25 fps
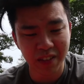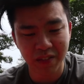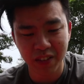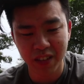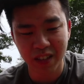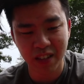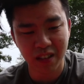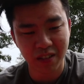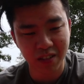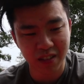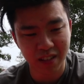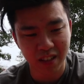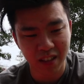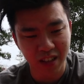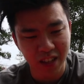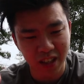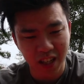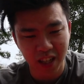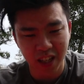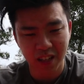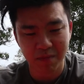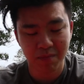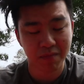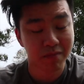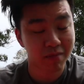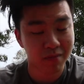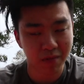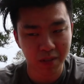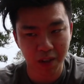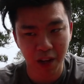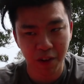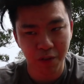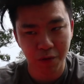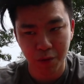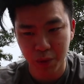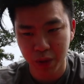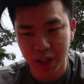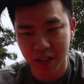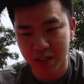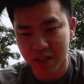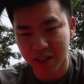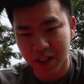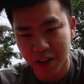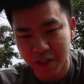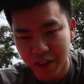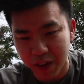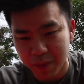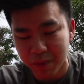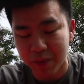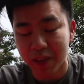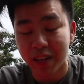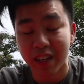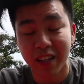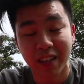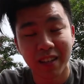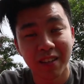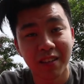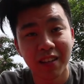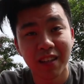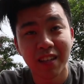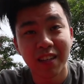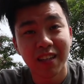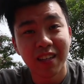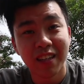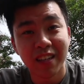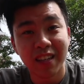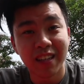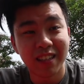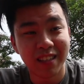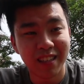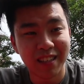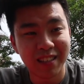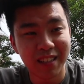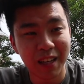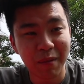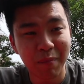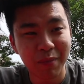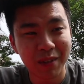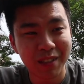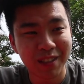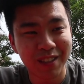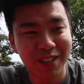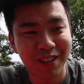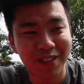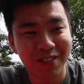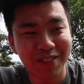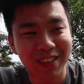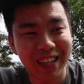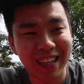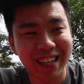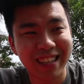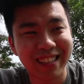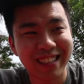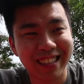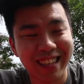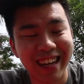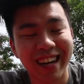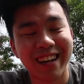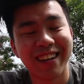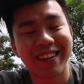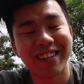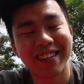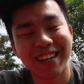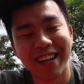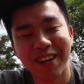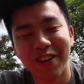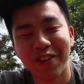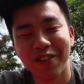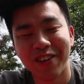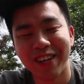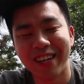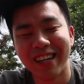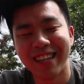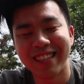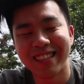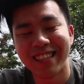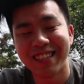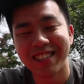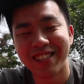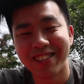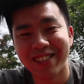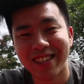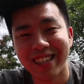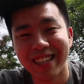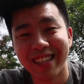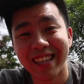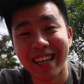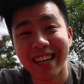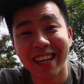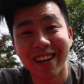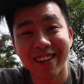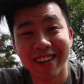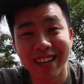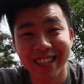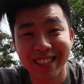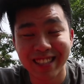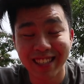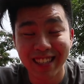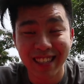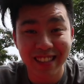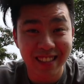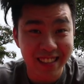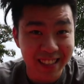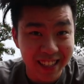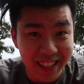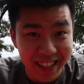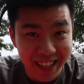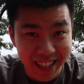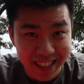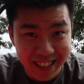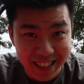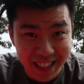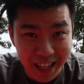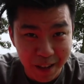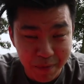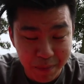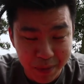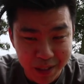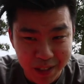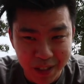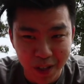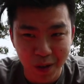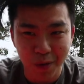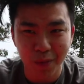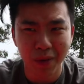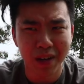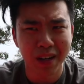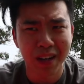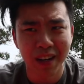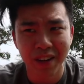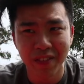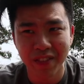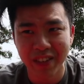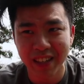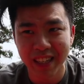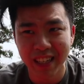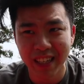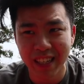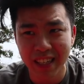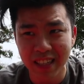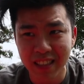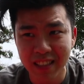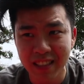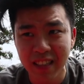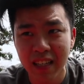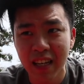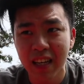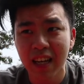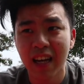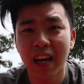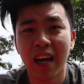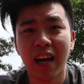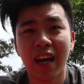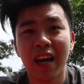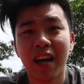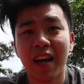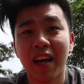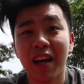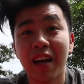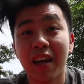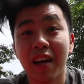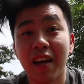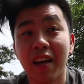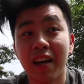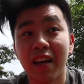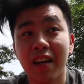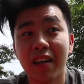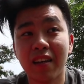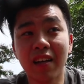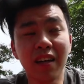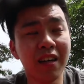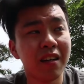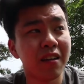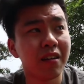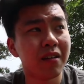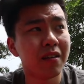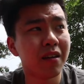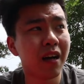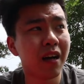I mean, there was a lot of weird stuff happening in this episode, but yeah, I hope you guys enjoyed it, and I'll catch you guys in the next episode, wherever it is. Yeah,